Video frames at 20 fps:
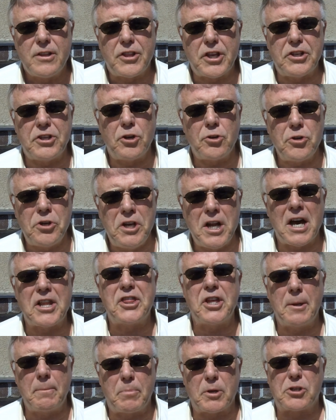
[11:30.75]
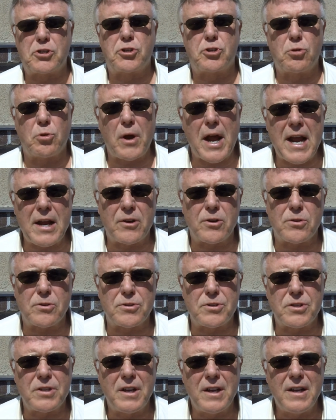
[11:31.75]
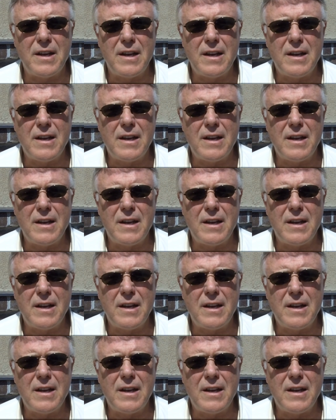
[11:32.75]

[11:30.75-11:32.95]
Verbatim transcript: then you're nothing but traitors